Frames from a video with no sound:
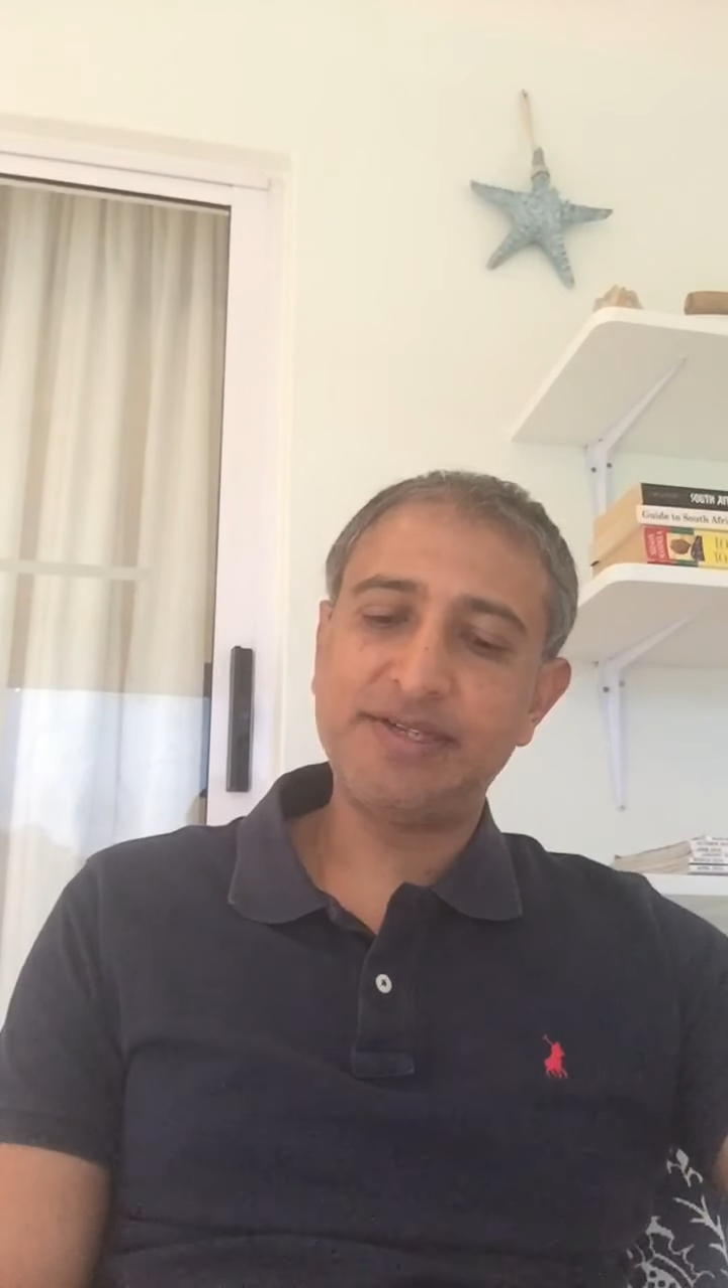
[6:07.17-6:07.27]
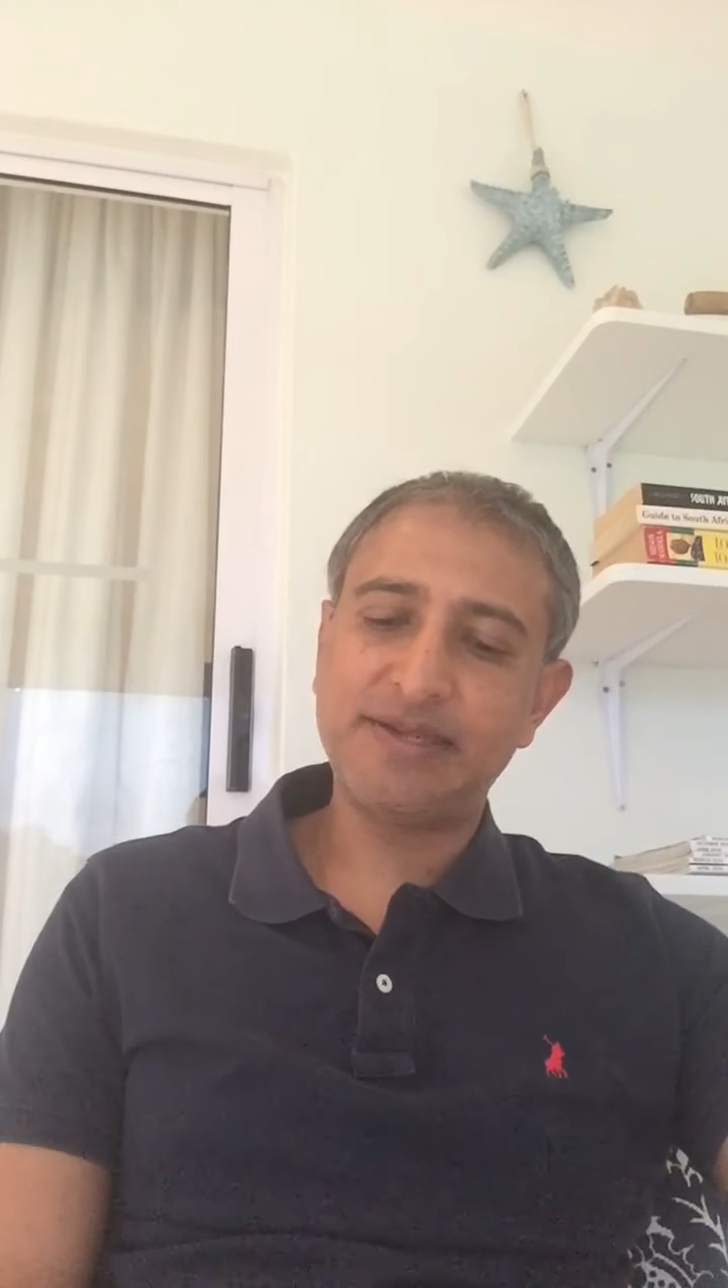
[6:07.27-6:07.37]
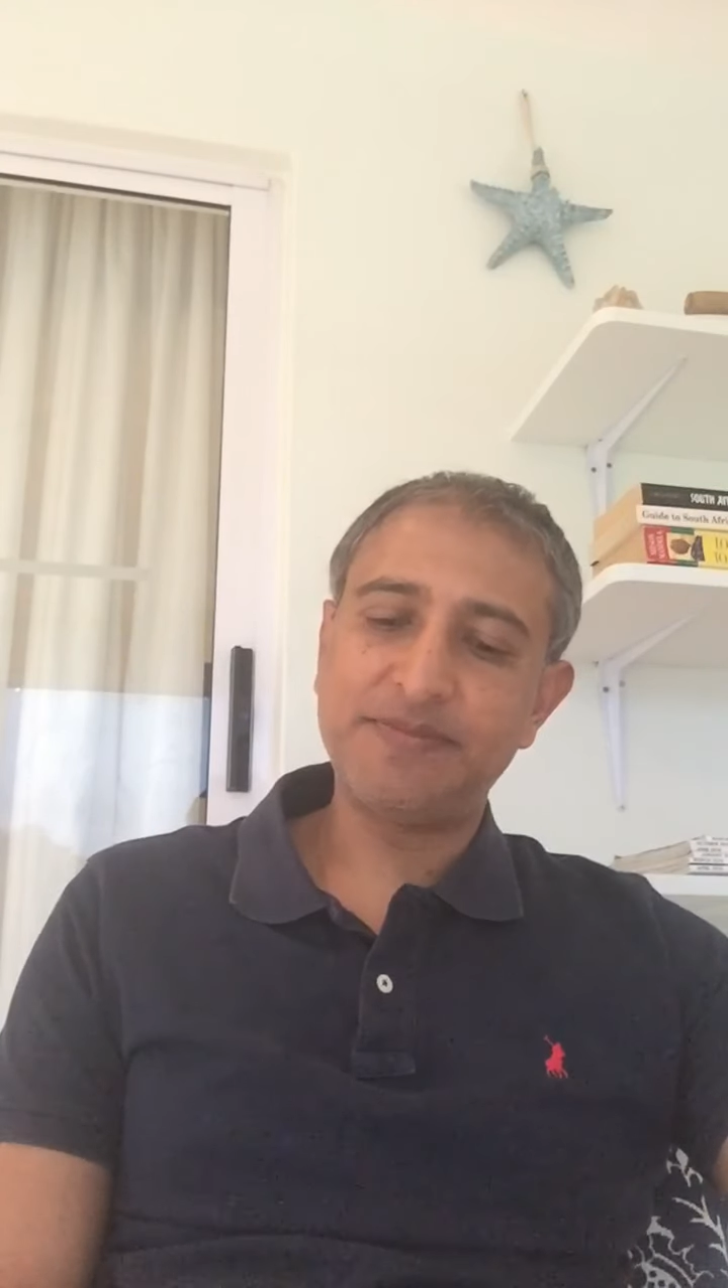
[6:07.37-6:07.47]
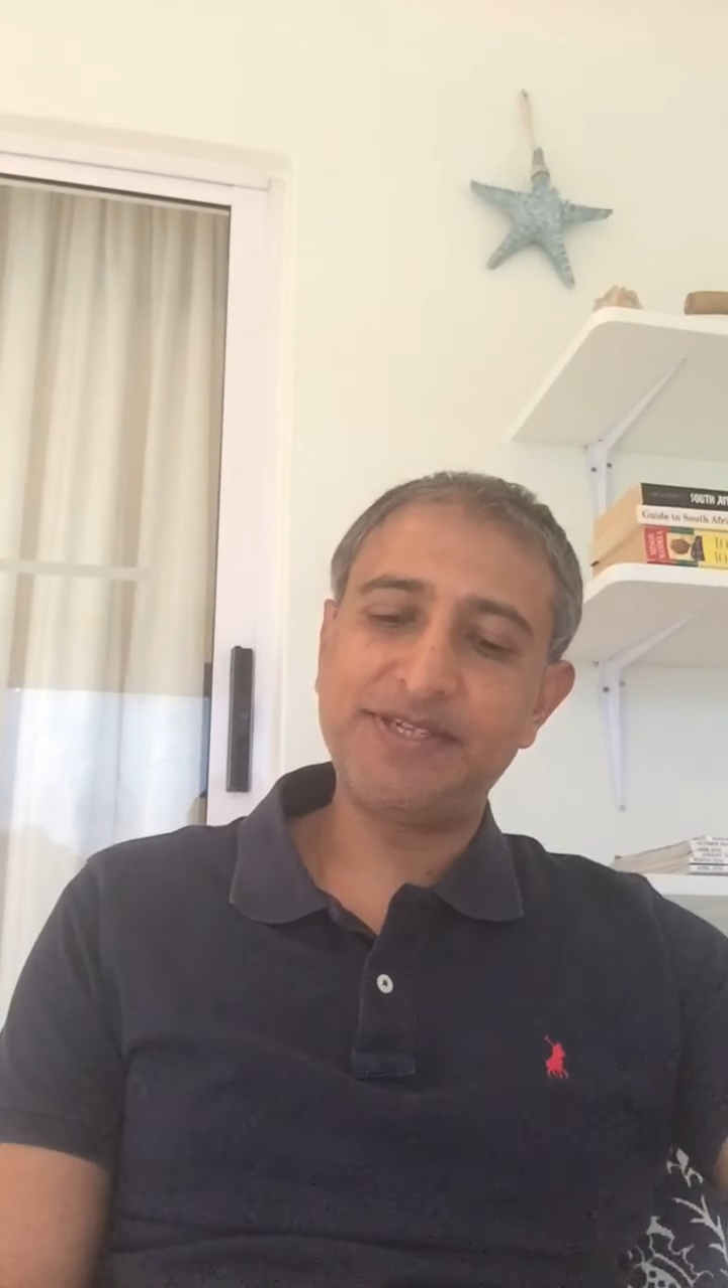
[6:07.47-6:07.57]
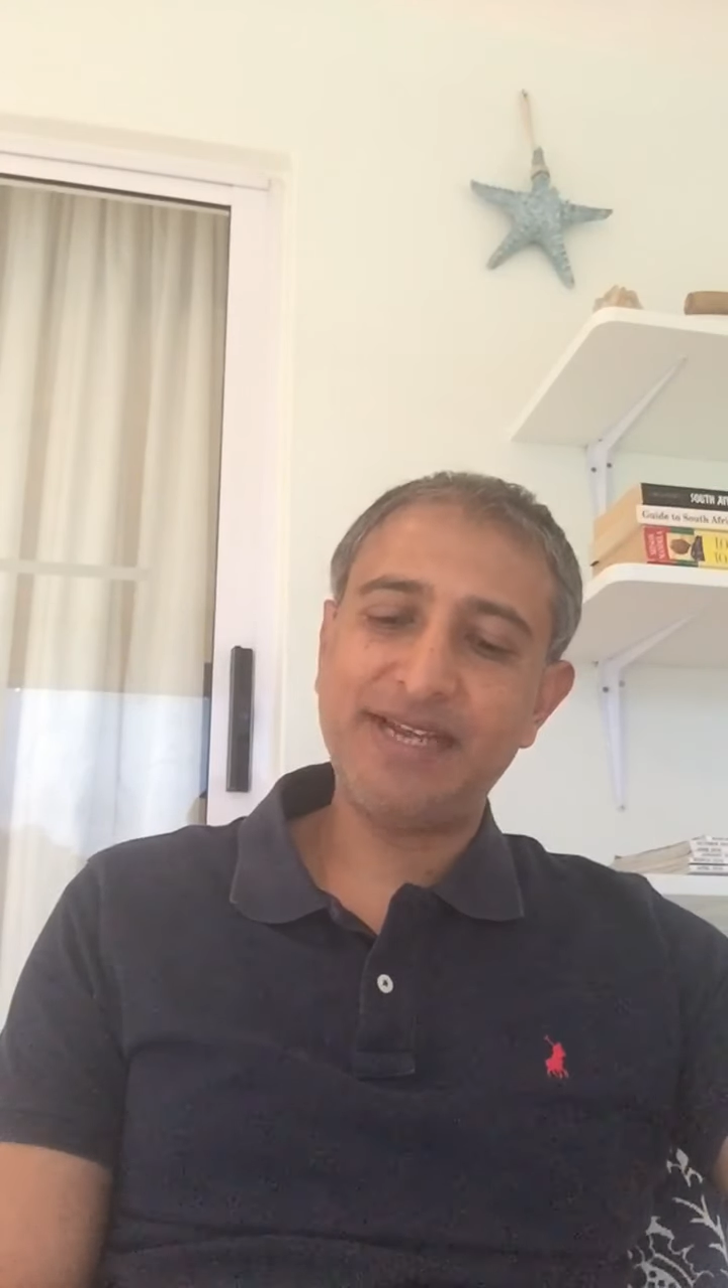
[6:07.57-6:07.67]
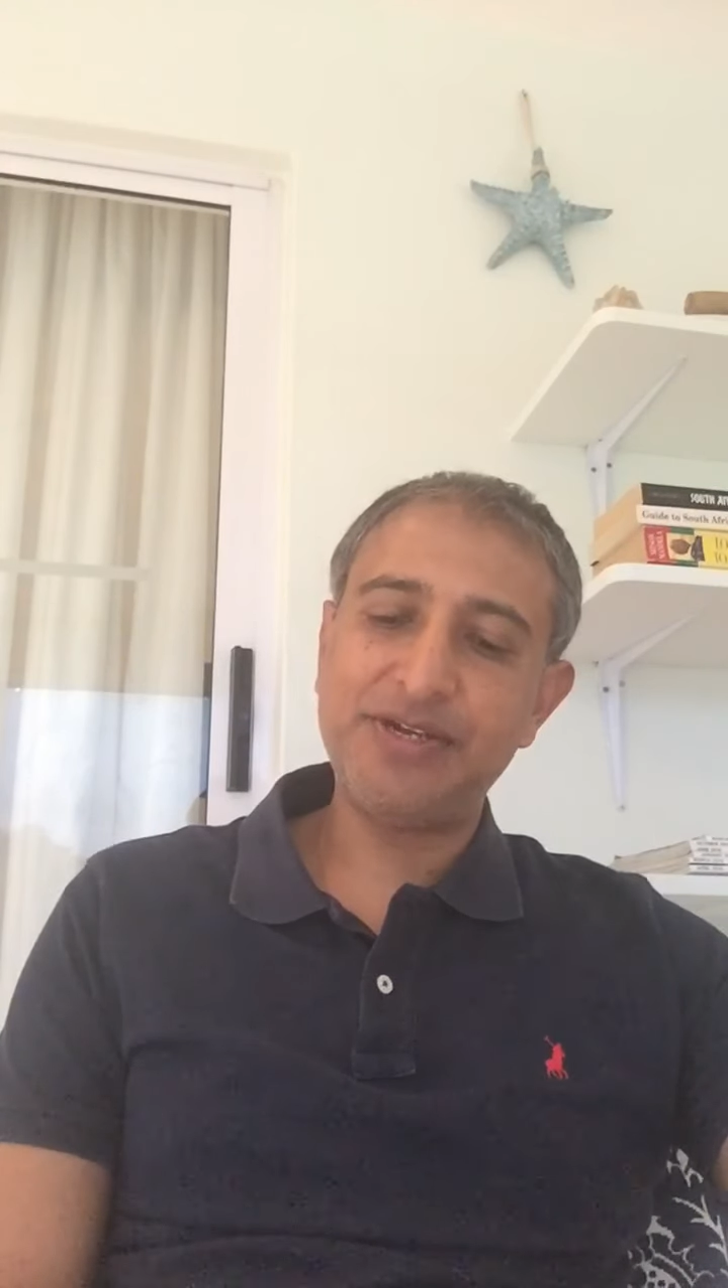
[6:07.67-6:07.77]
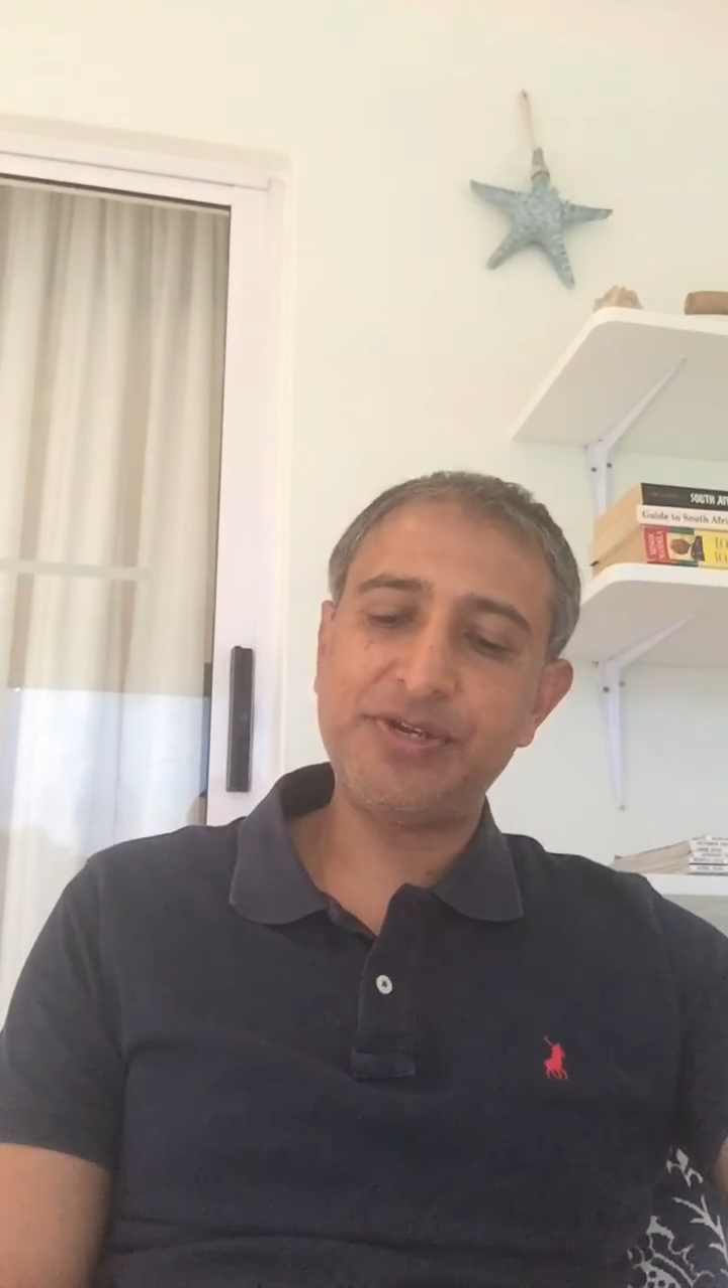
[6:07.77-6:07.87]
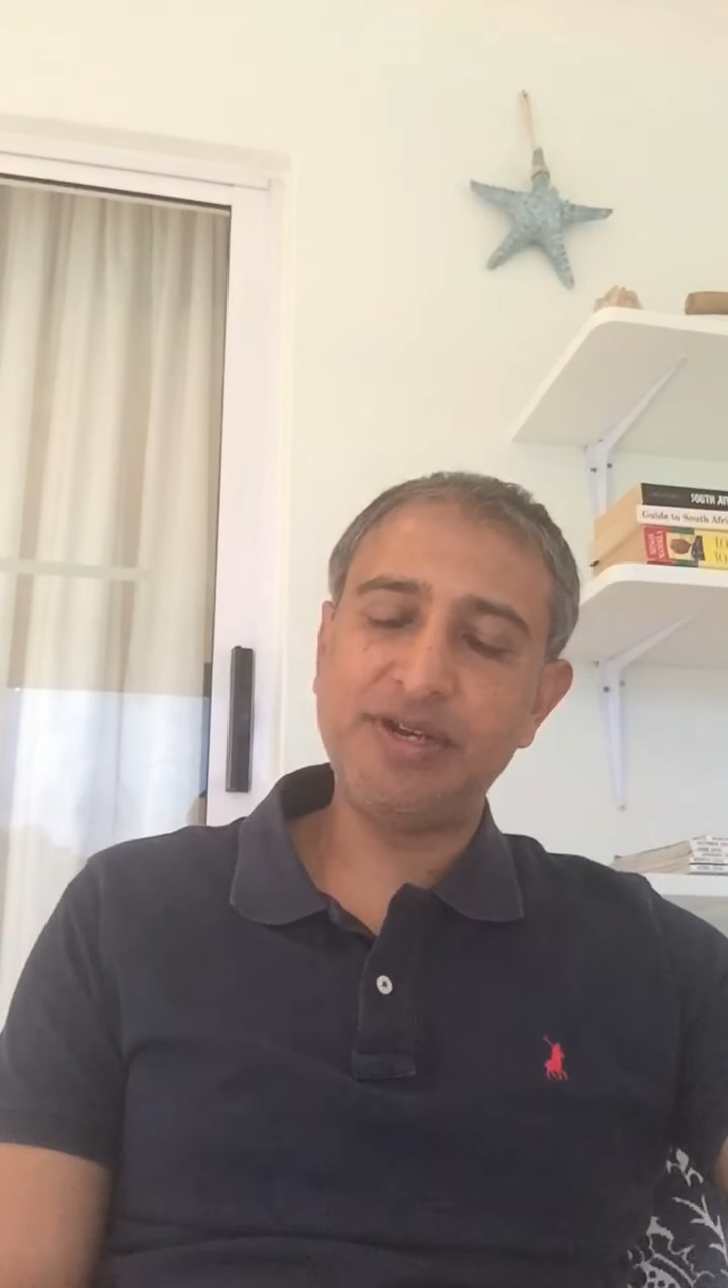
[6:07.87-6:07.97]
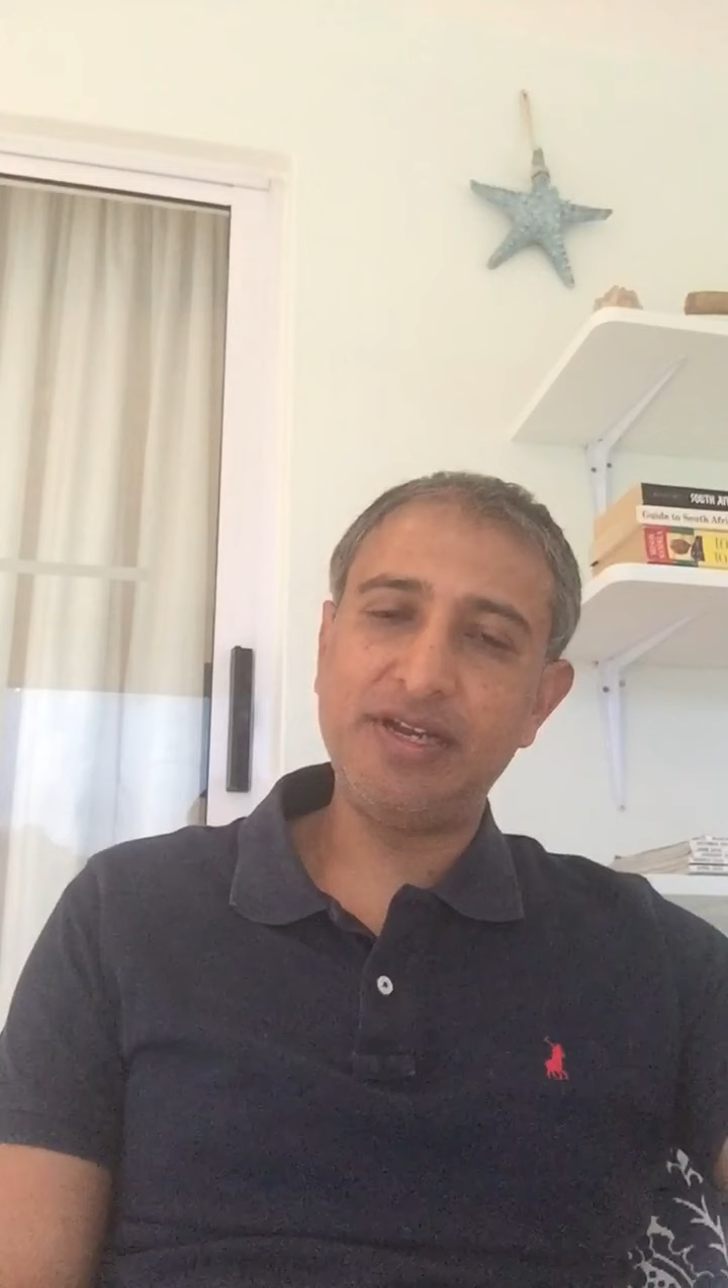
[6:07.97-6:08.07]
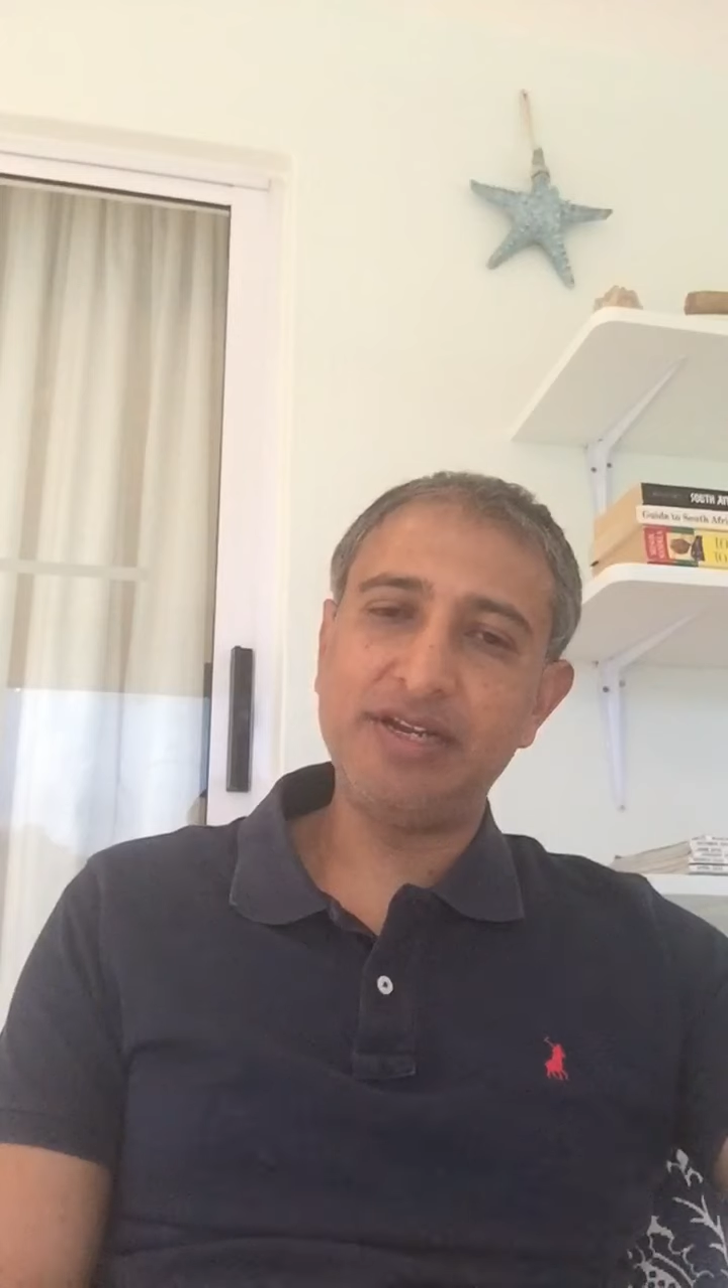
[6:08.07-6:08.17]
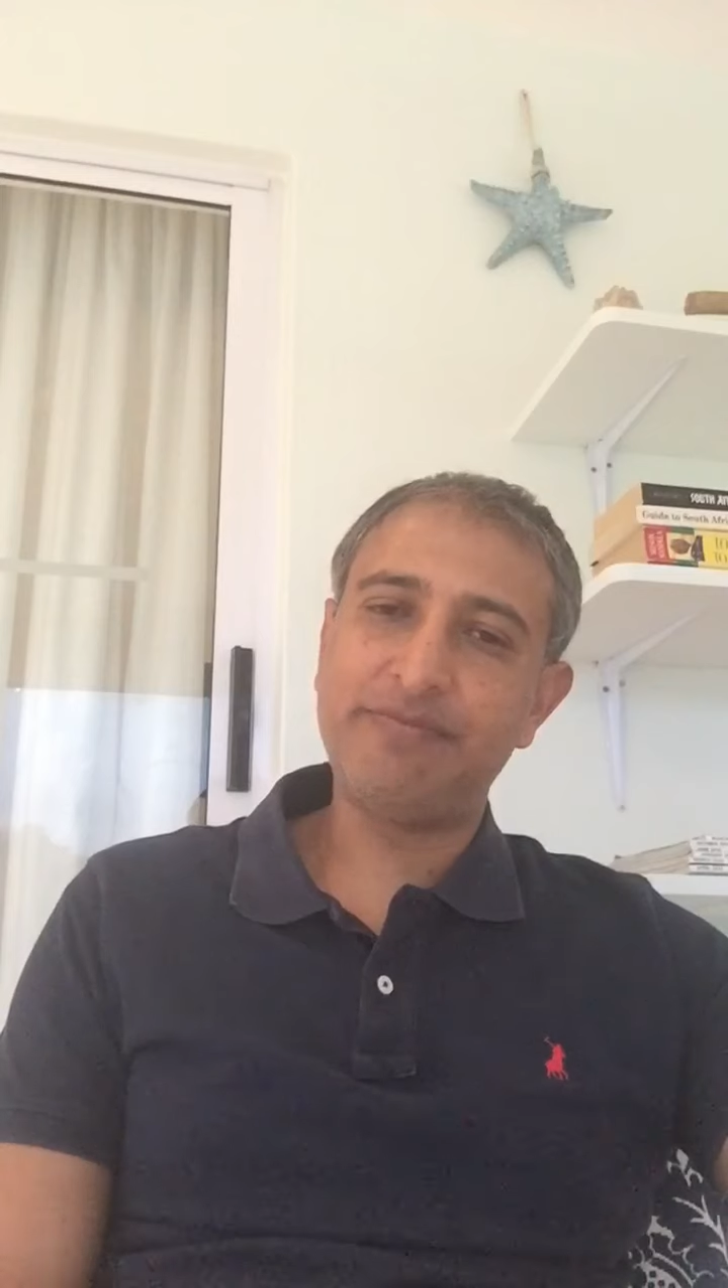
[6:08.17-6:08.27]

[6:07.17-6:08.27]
substantially